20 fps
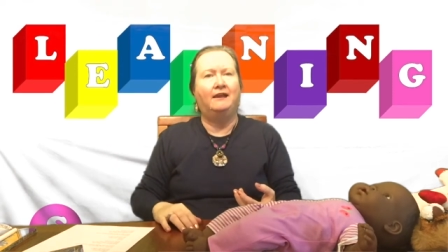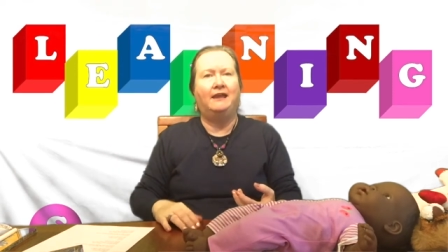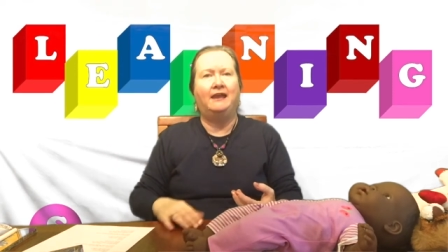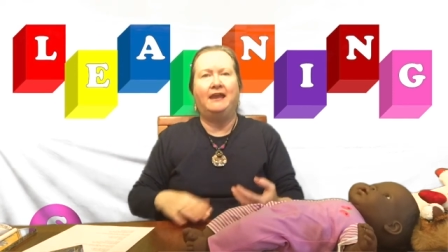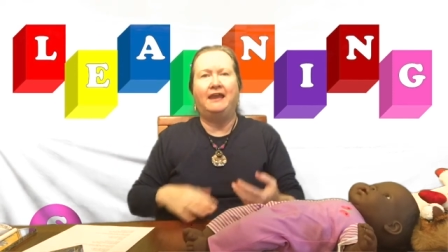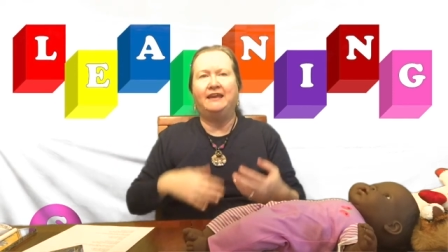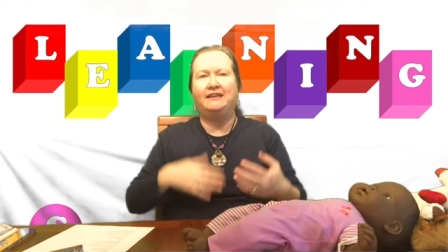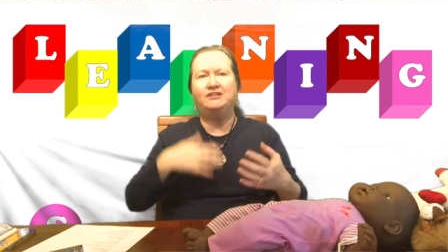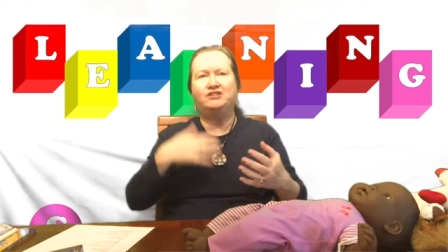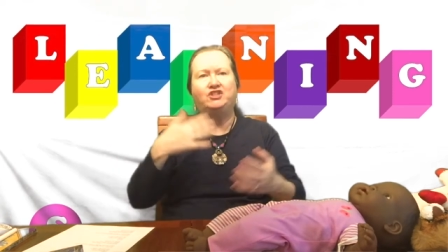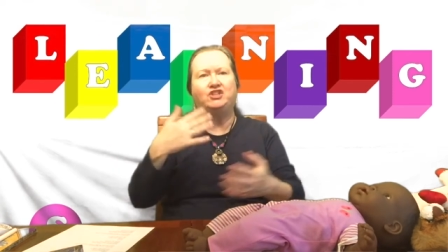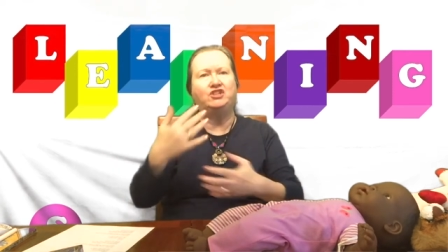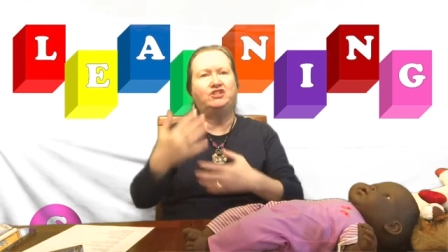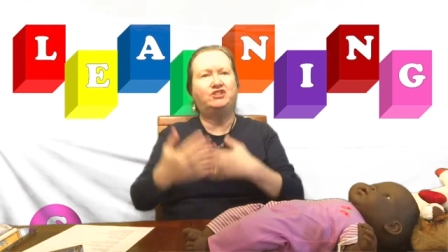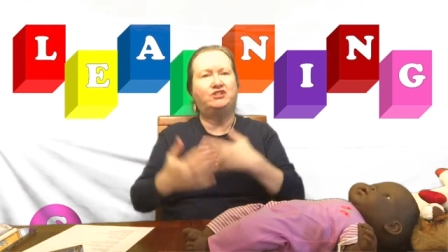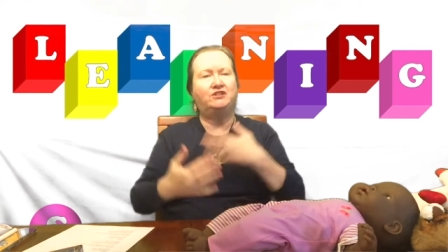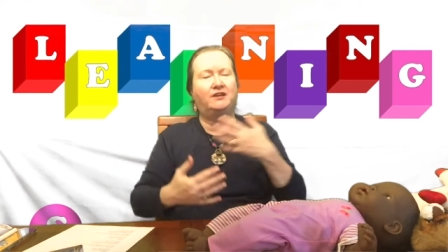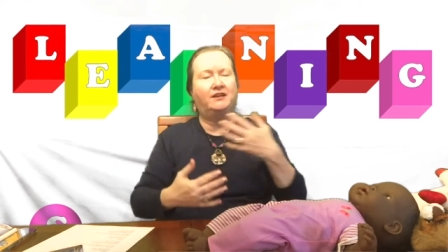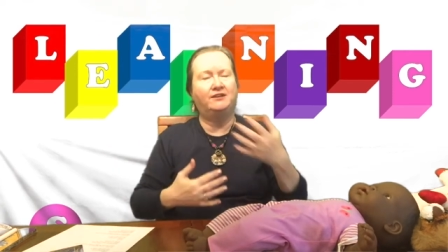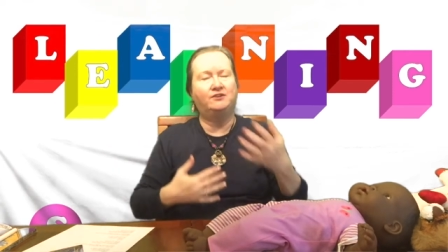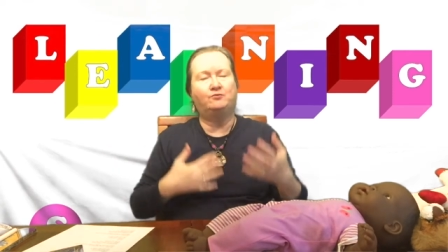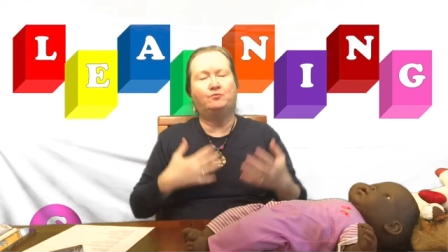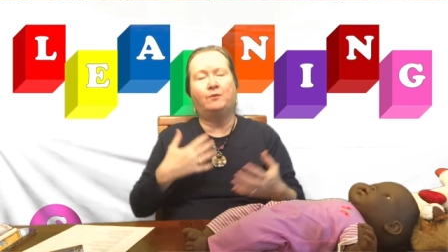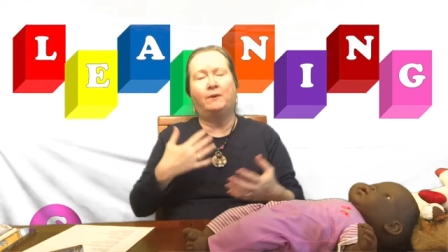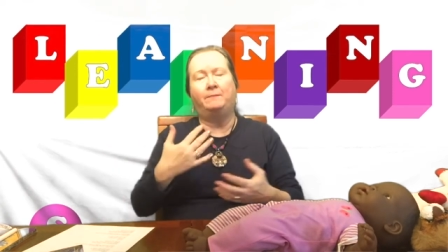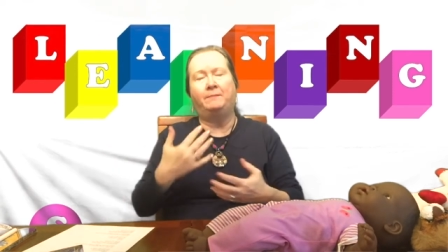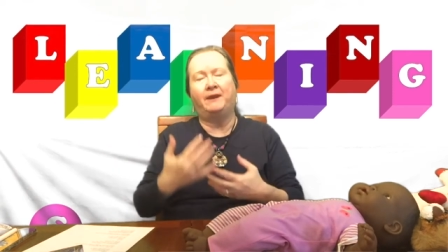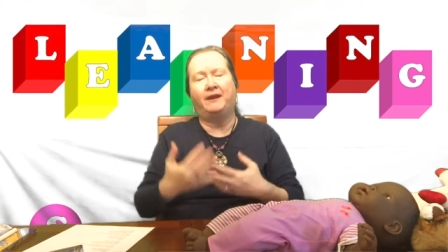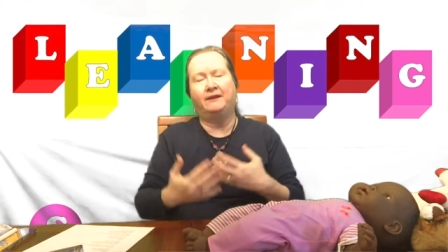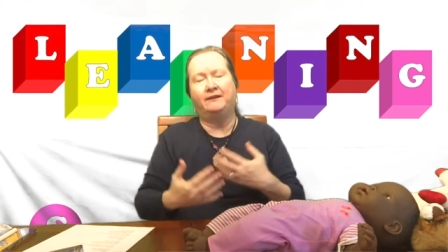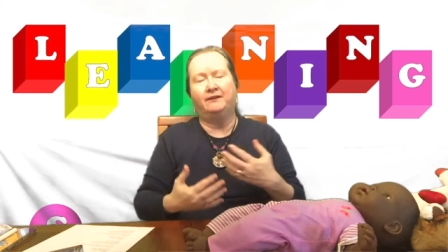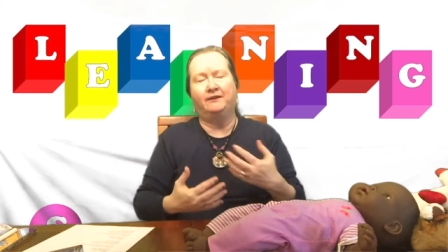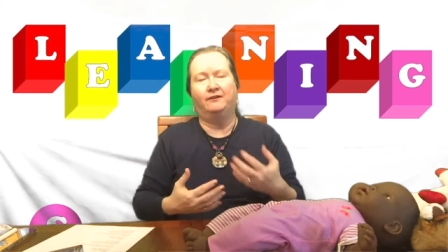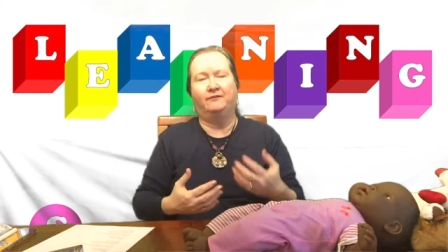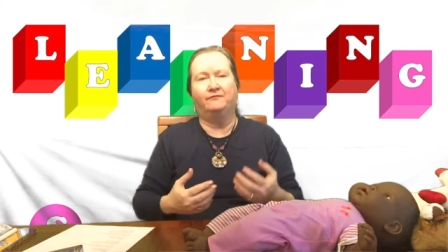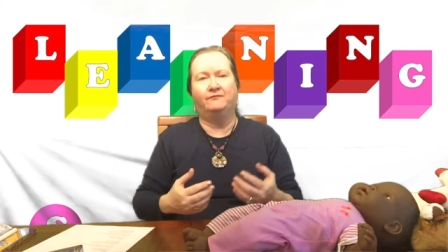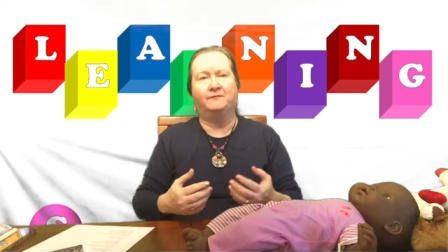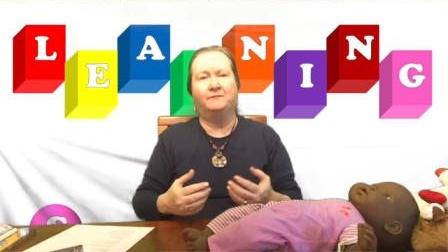and it's repetitive.